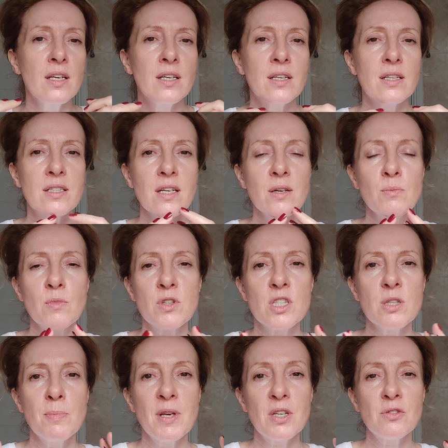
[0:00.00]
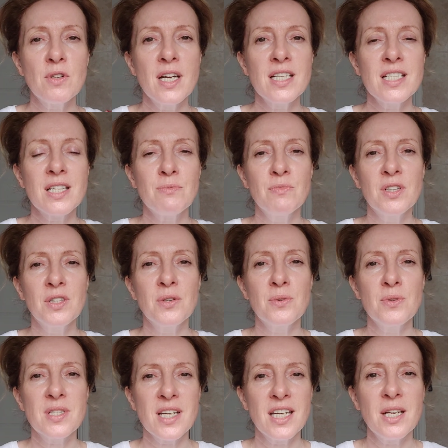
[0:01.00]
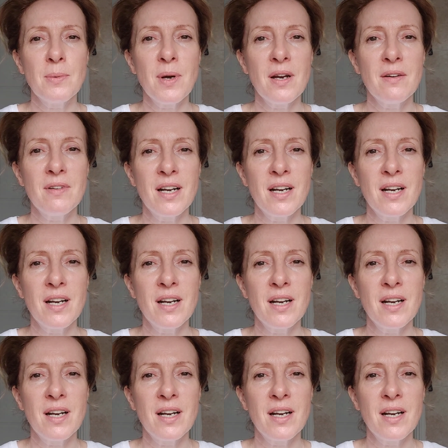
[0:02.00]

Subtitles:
You don't want to be creating wrinkles anywhere